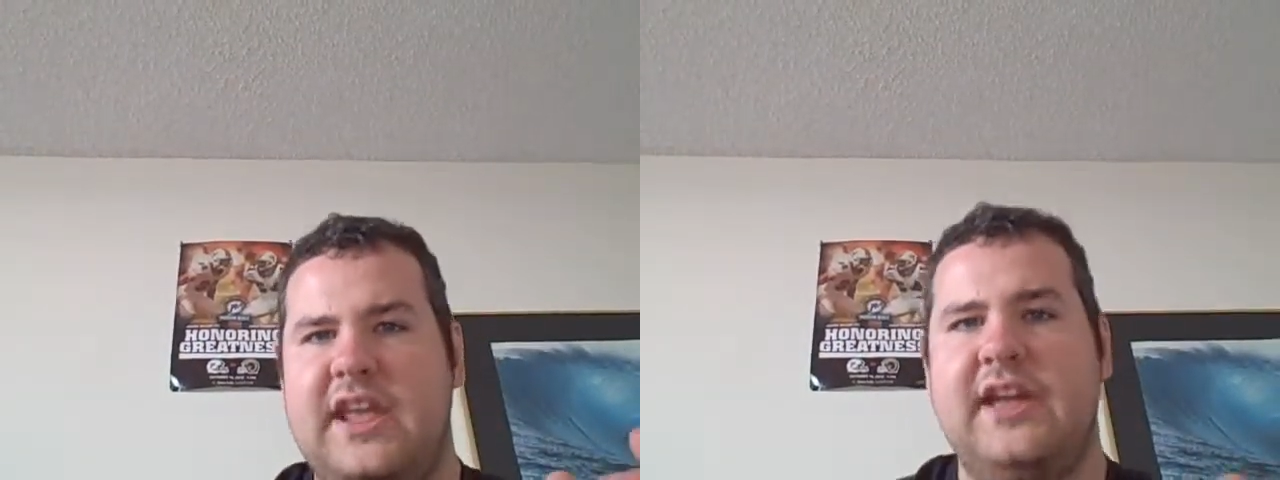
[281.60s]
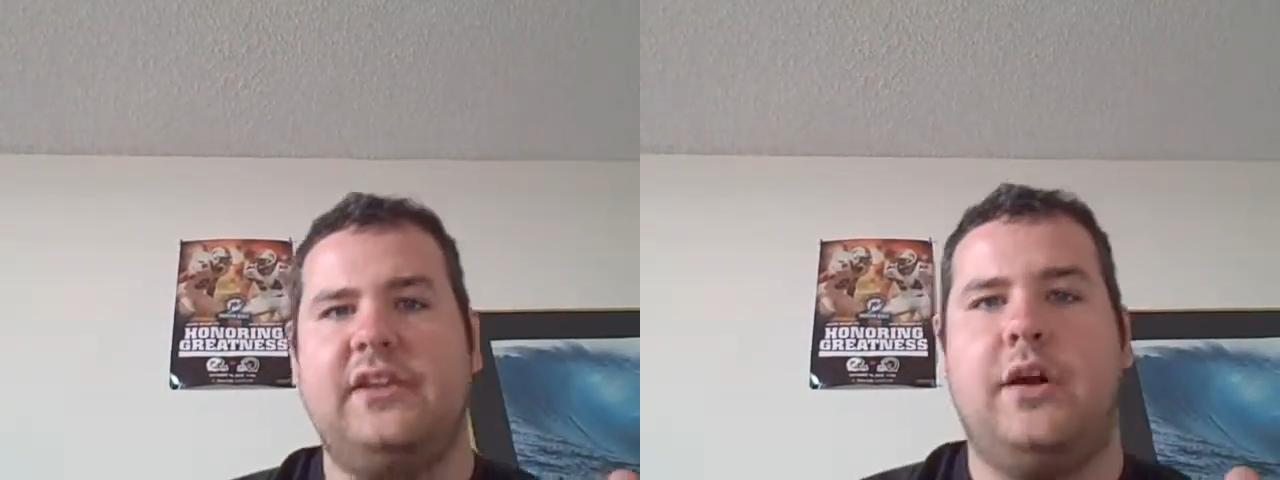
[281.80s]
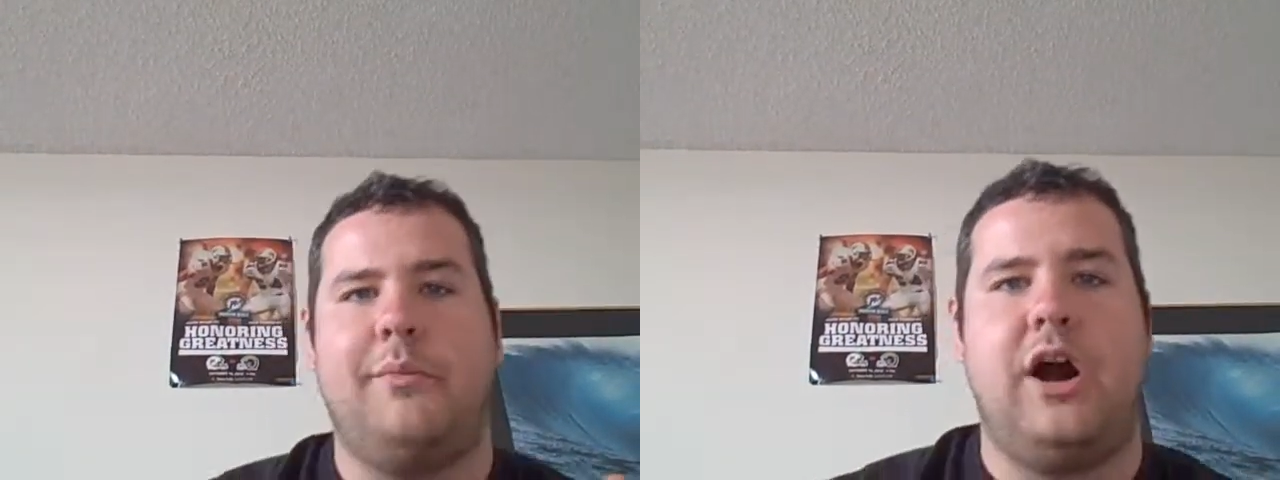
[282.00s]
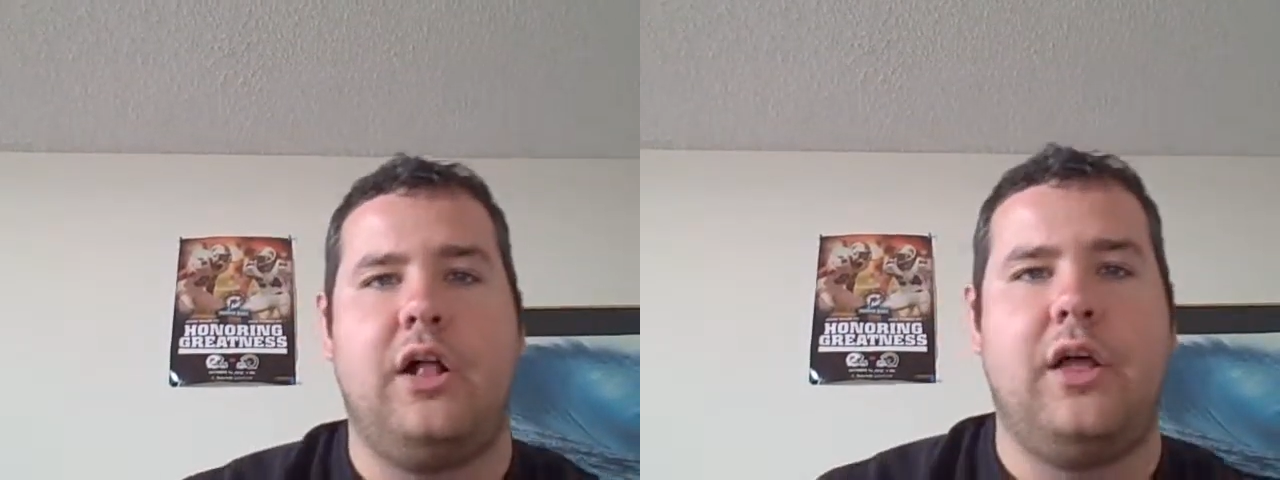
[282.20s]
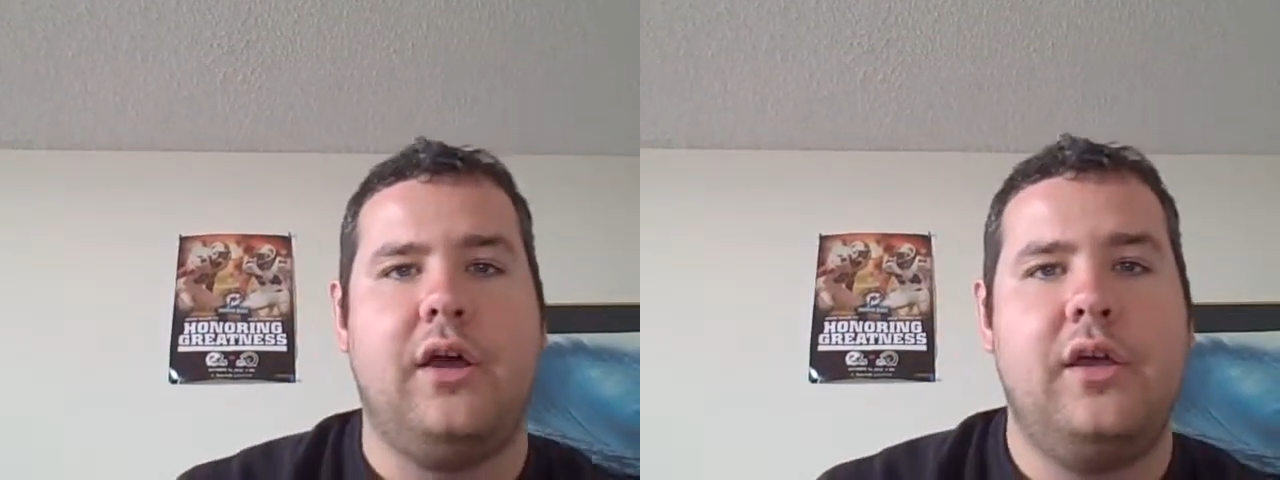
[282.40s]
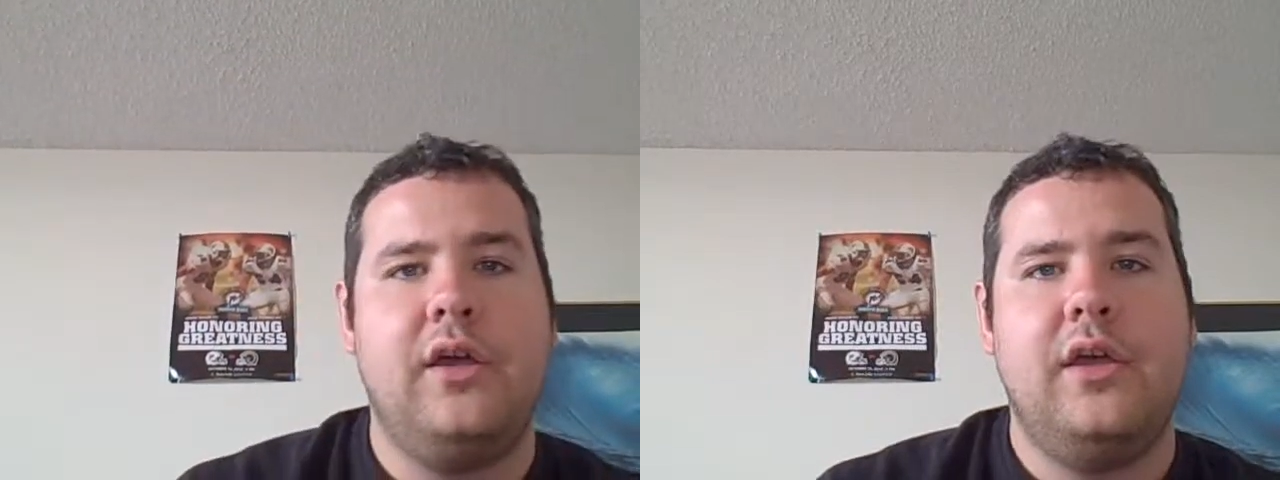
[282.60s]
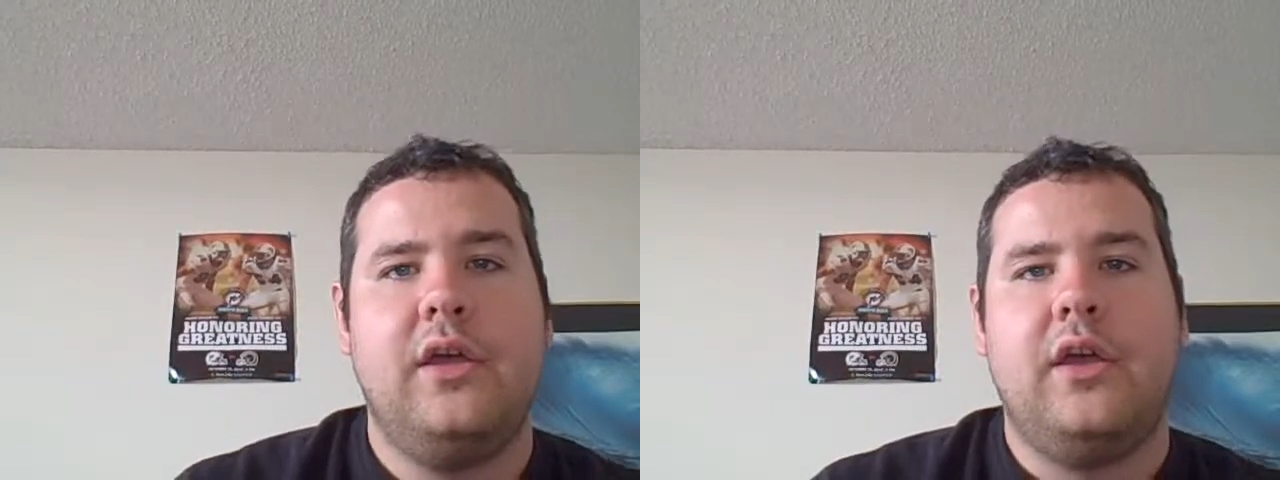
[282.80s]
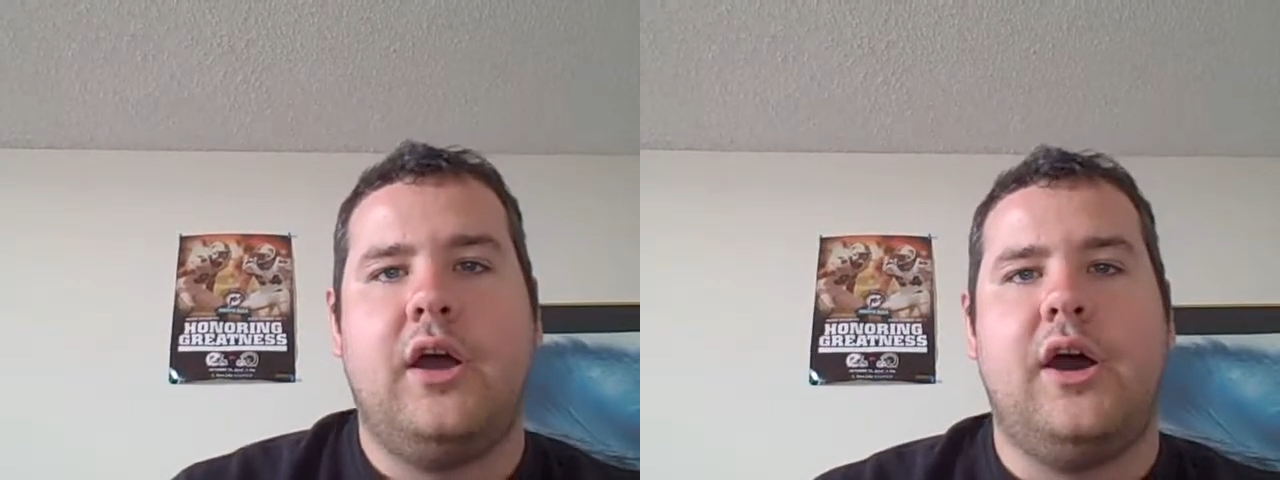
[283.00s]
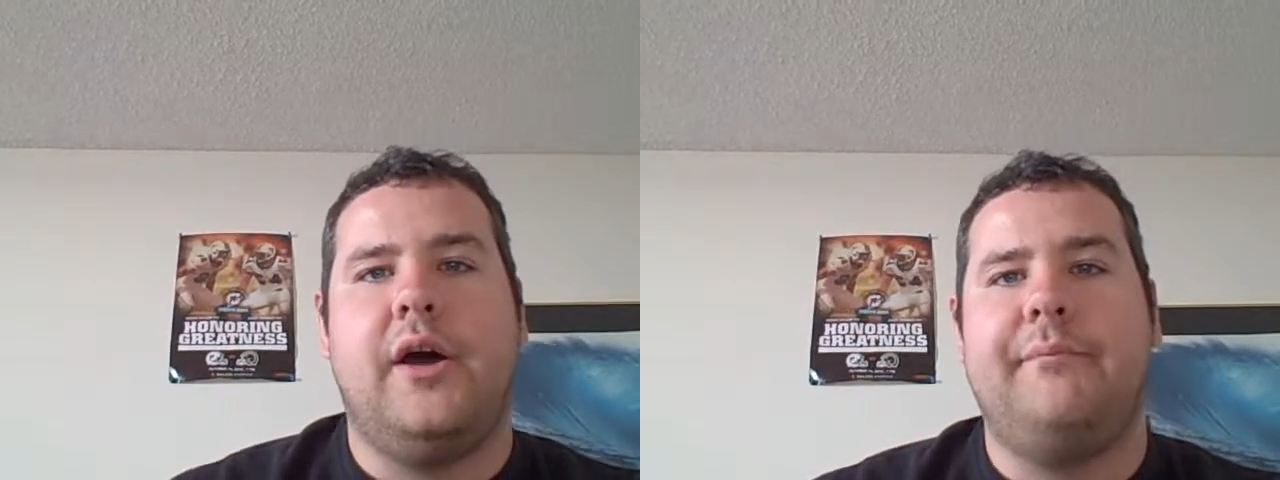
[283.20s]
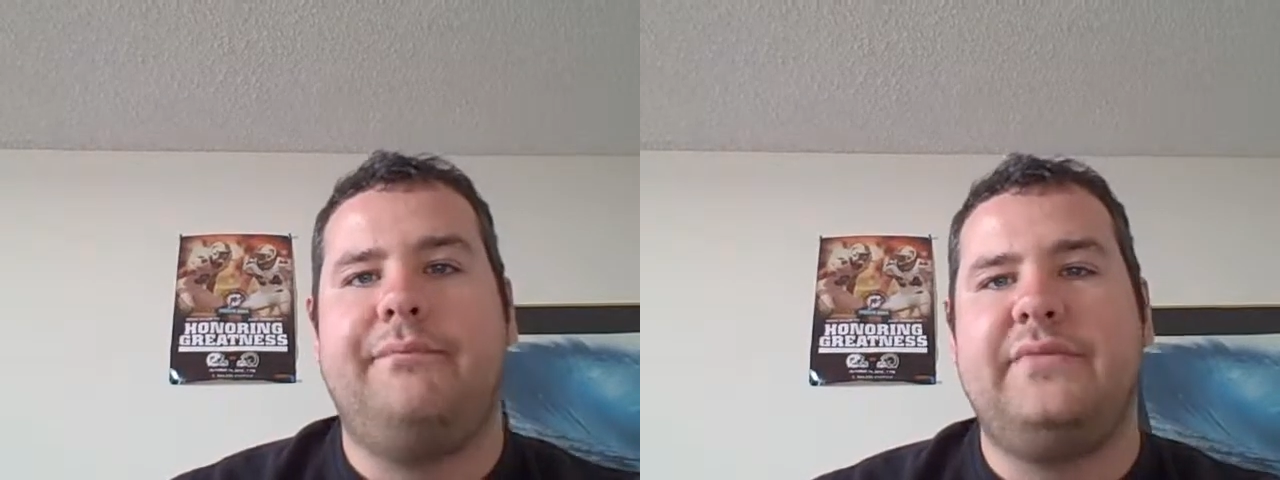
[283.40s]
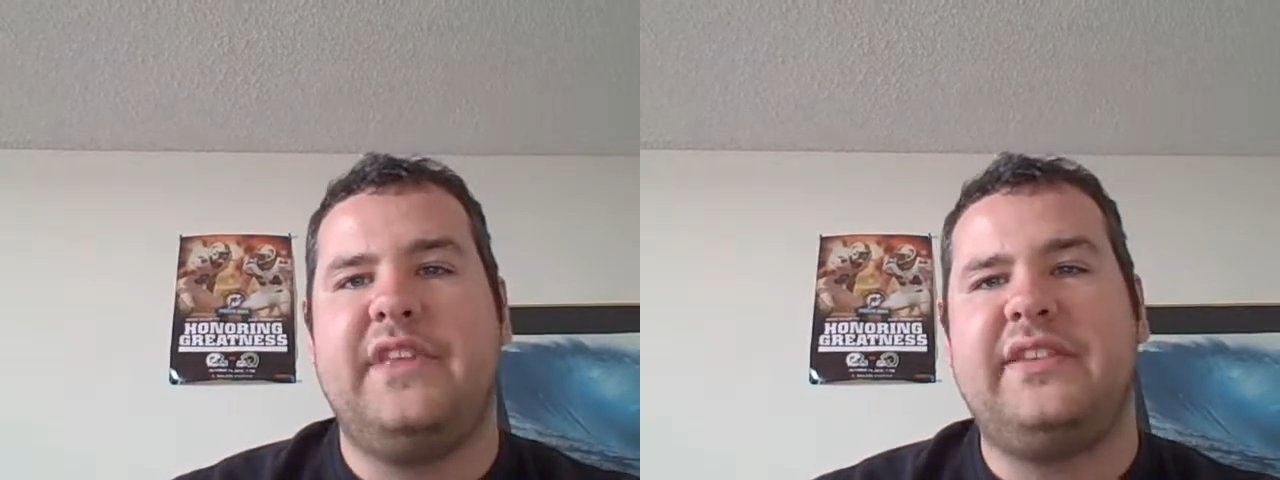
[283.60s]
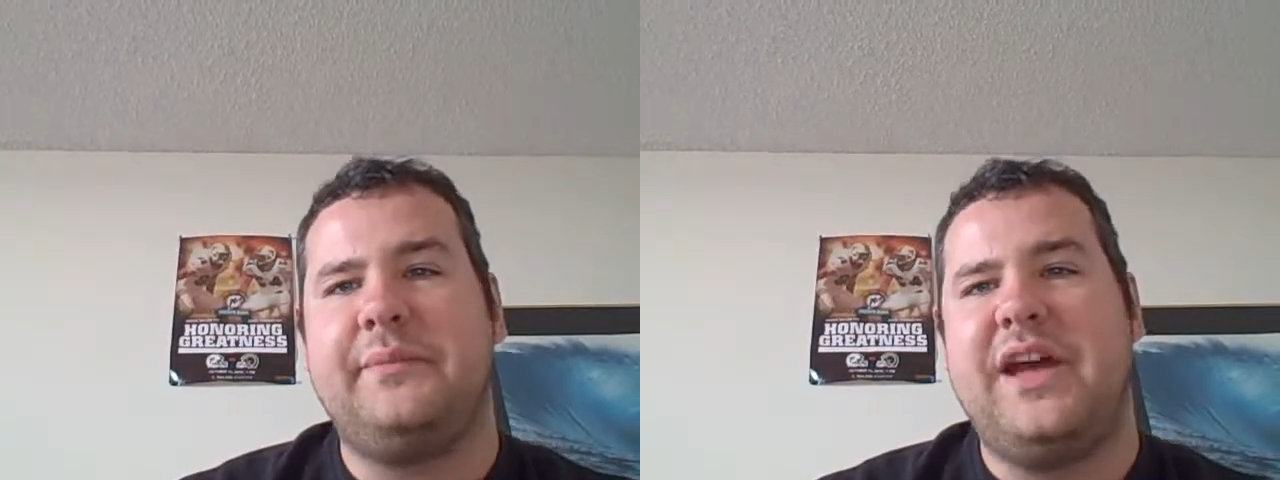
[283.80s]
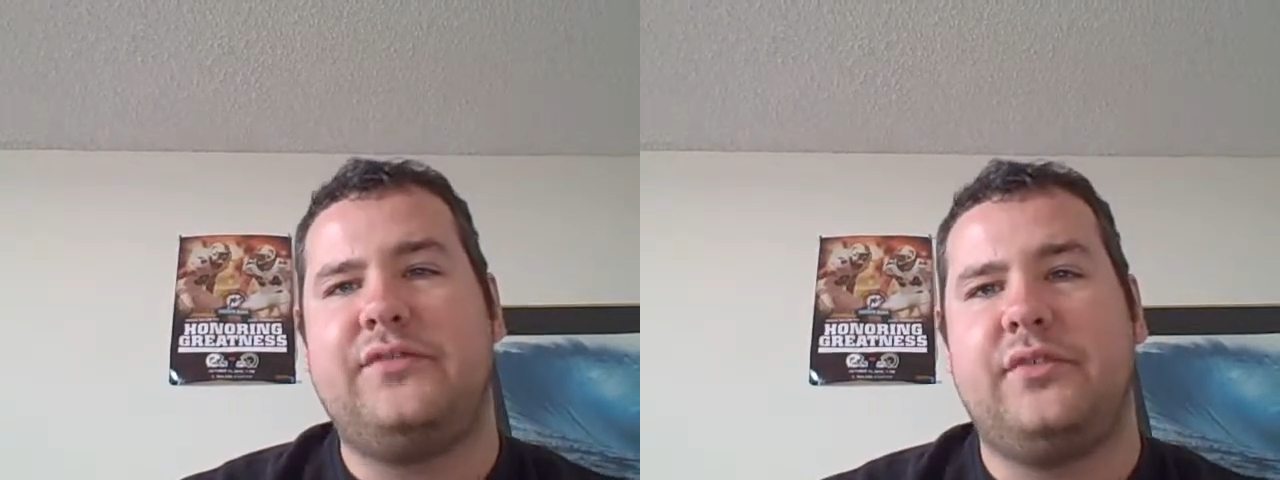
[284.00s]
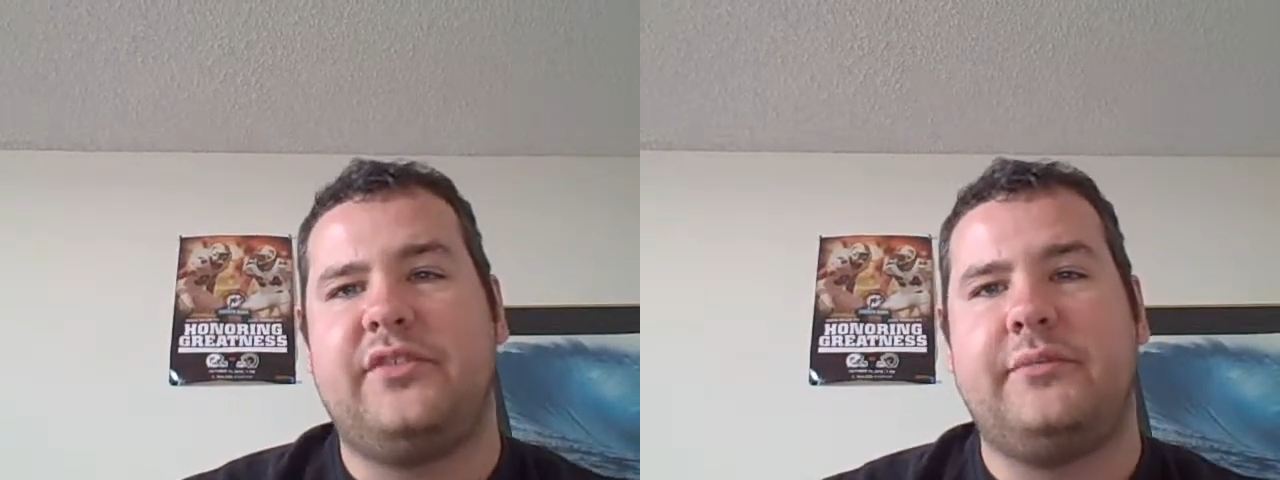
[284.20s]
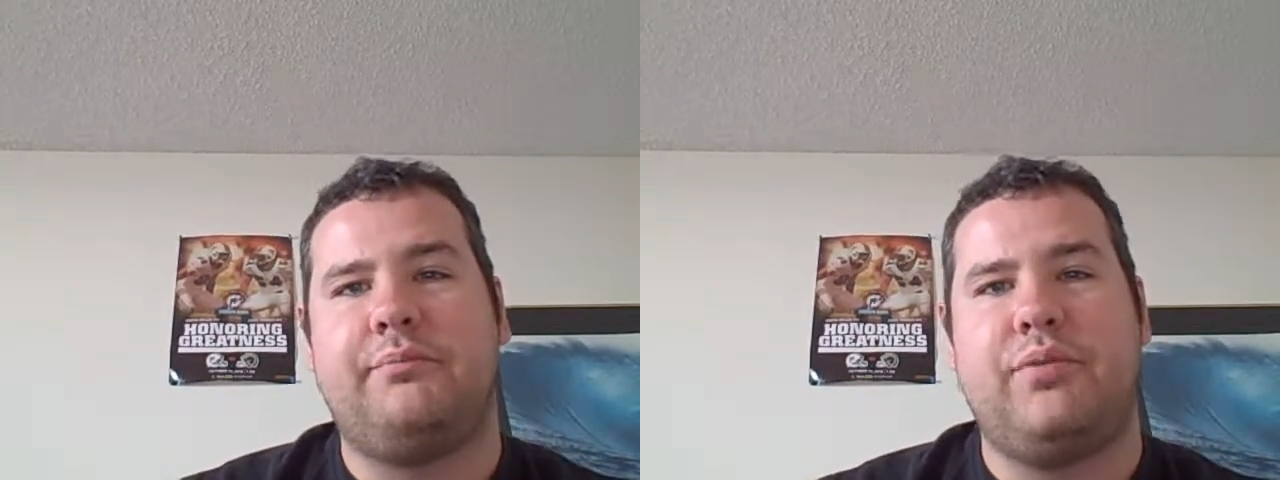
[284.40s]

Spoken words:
and Kamala. This match was